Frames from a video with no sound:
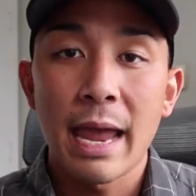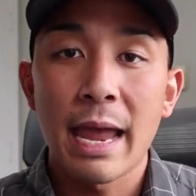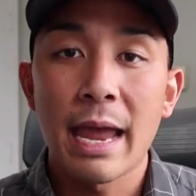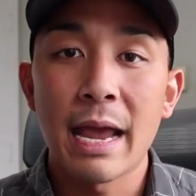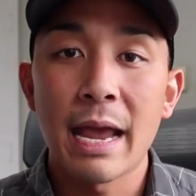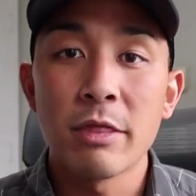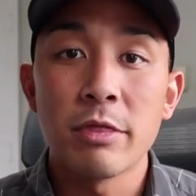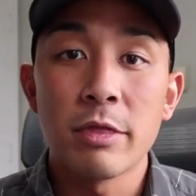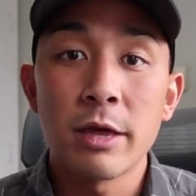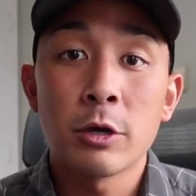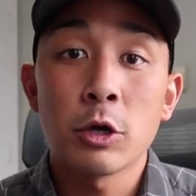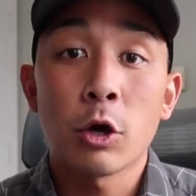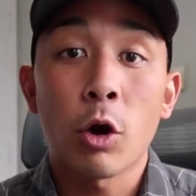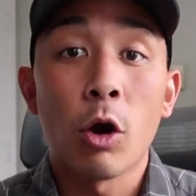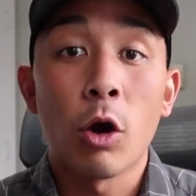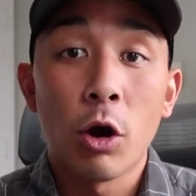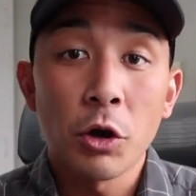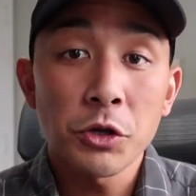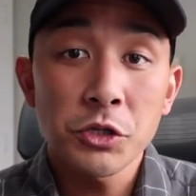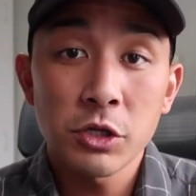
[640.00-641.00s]
And then
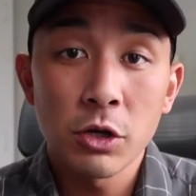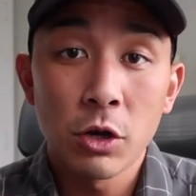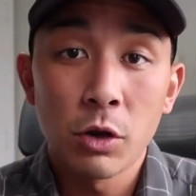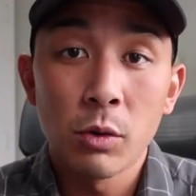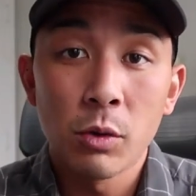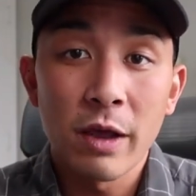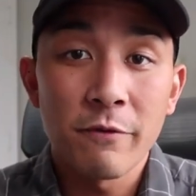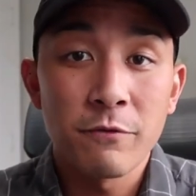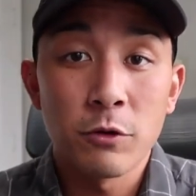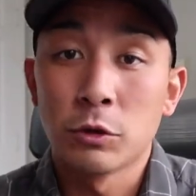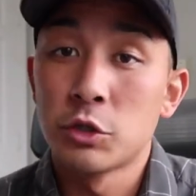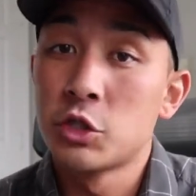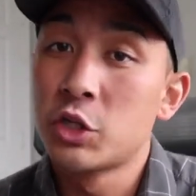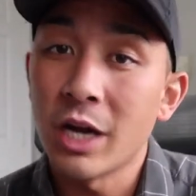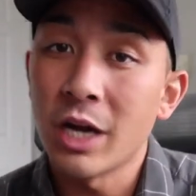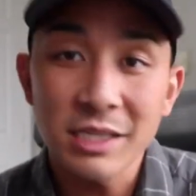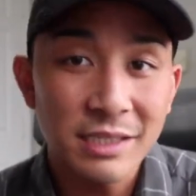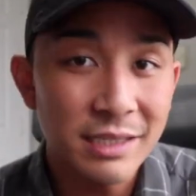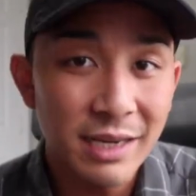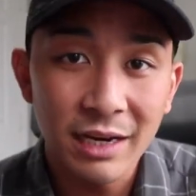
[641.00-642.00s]
you're also, if you're
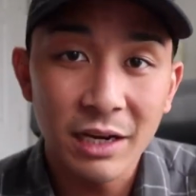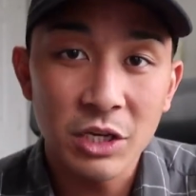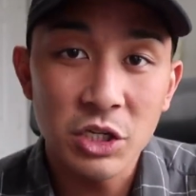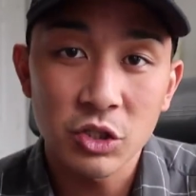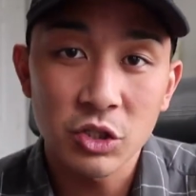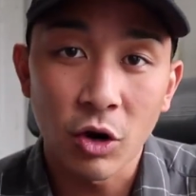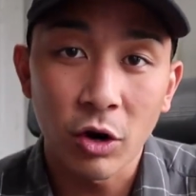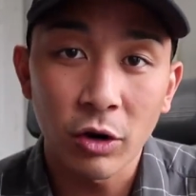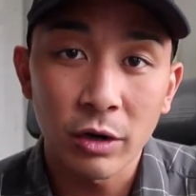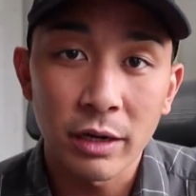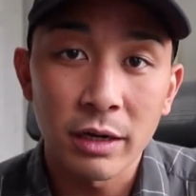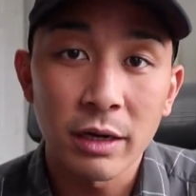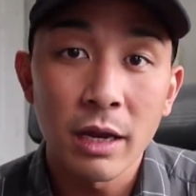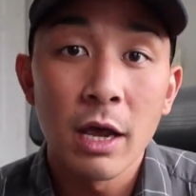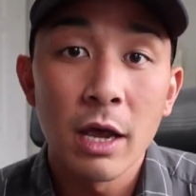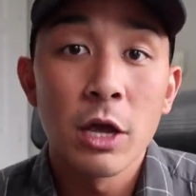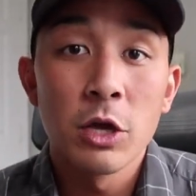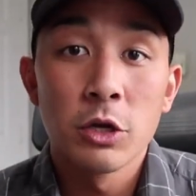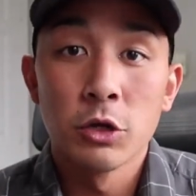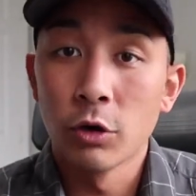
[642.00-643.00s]
just getting started,